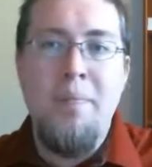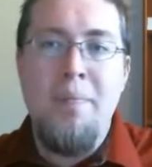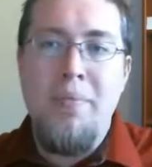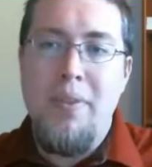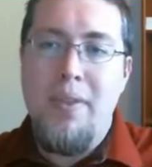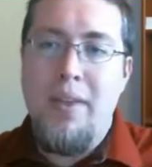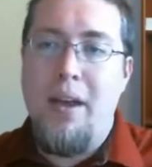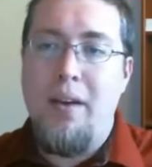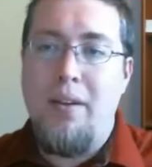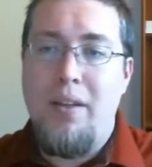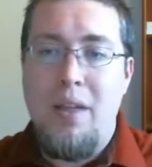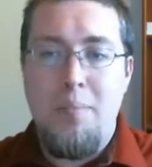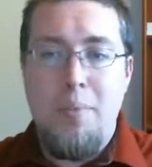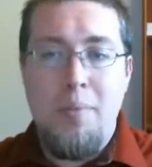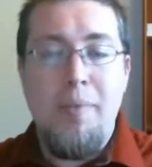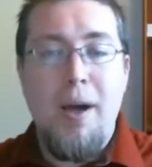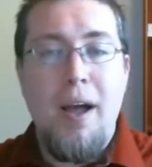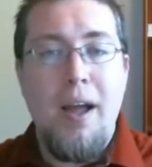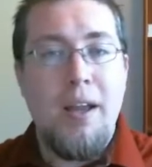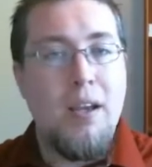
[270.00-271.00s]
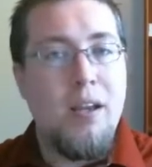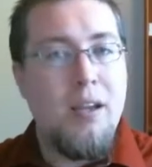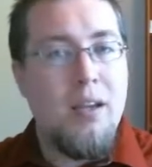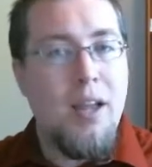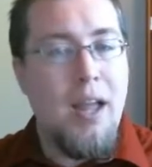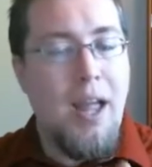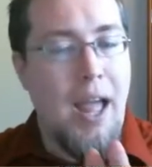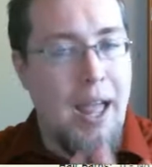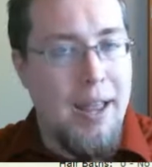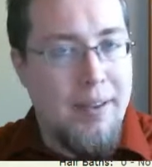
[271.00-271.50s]
Now keep in mind,
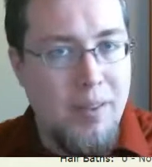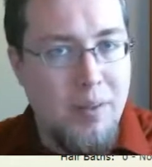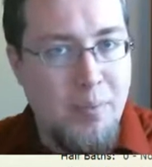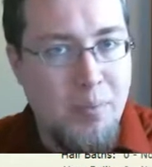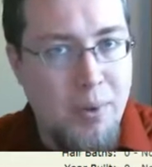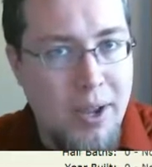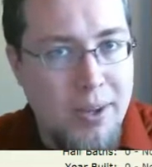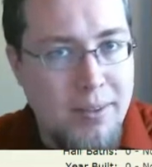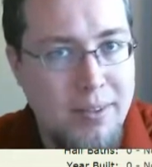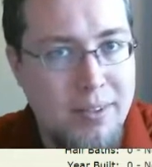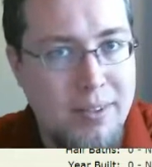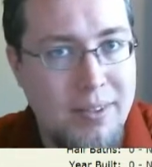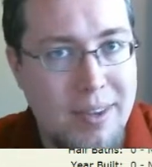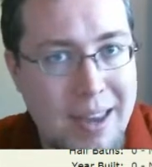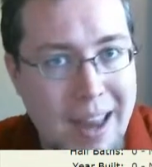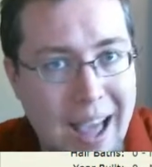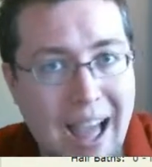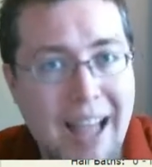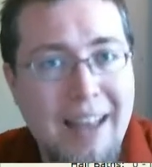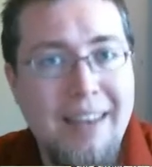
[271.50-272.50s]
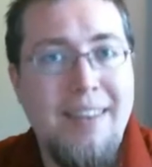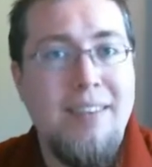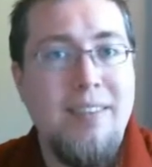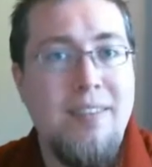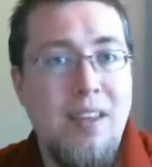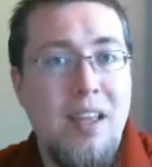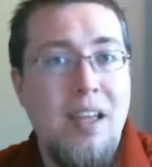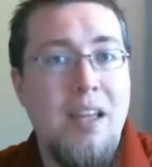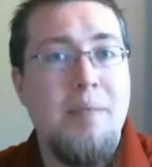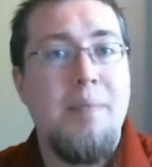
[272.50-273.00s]
asking price is not the
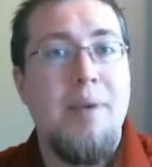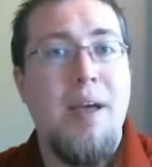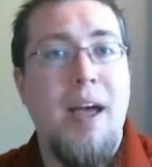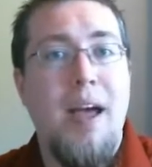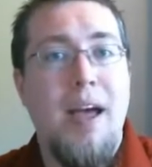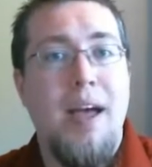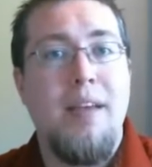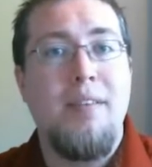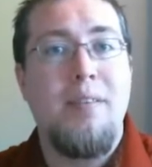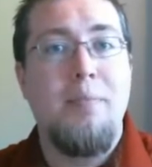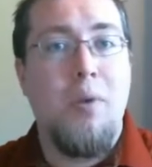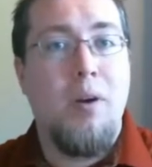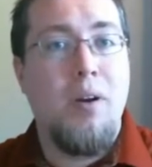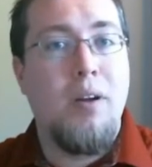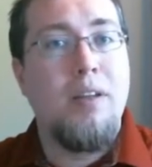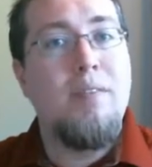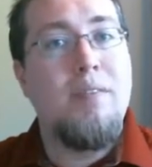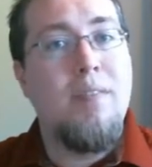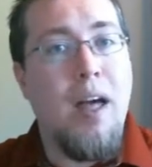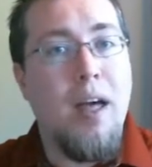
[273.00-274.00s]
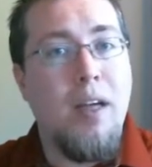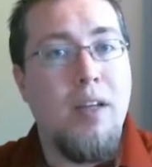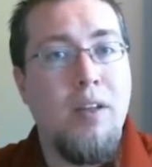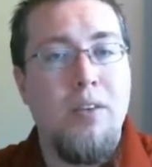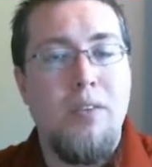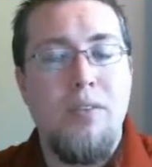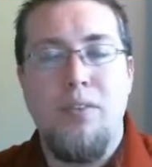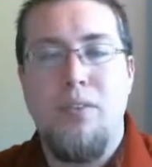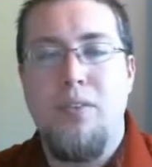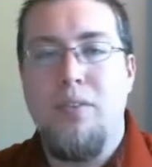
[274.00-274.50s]
same as market
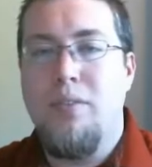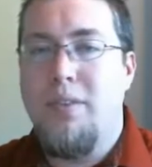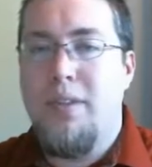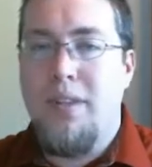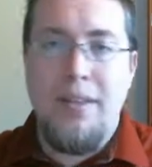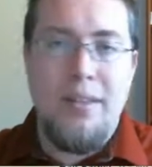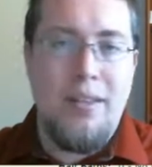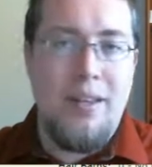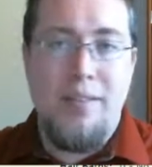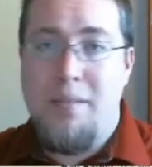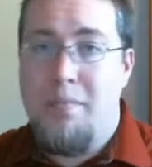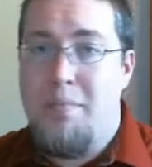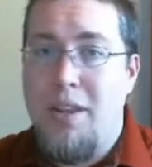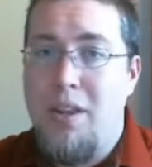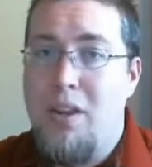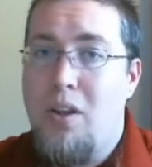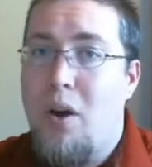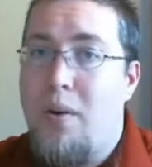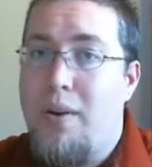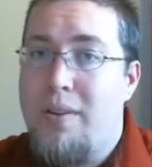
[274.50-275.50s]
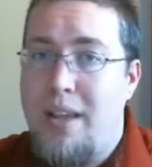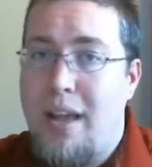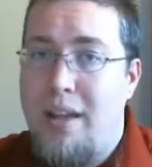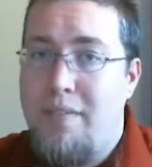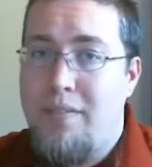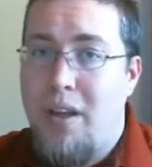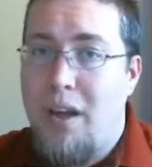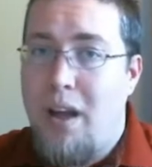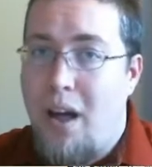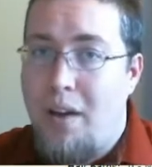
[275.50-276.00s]
value, so that doesn't mean you always have
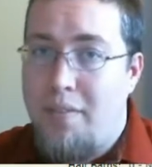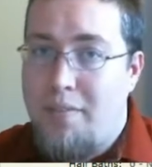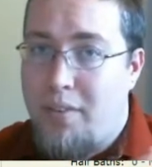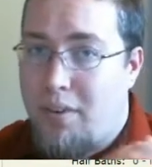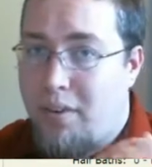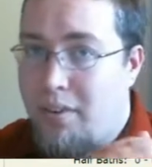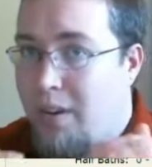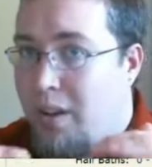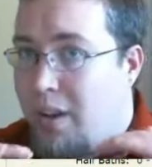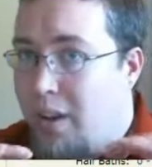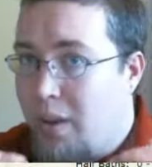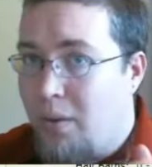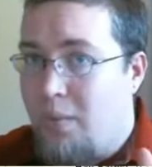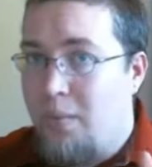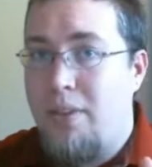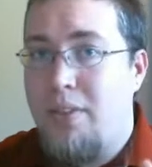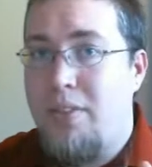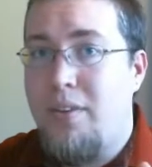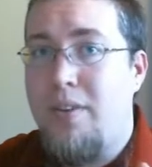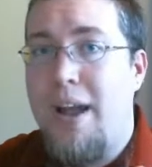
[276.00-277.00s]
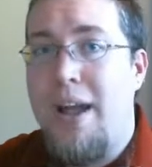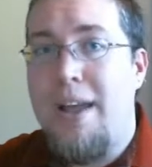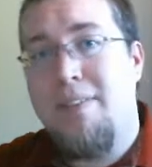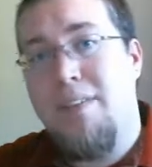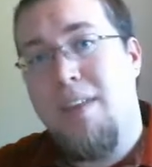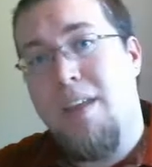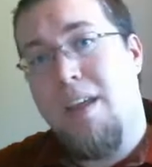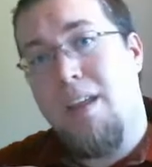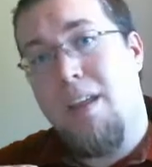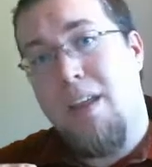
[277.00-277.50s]
to offer what they're
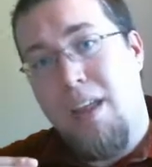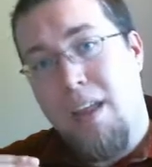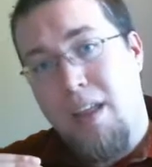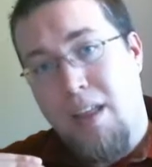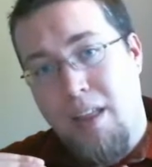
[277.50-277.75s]
asking,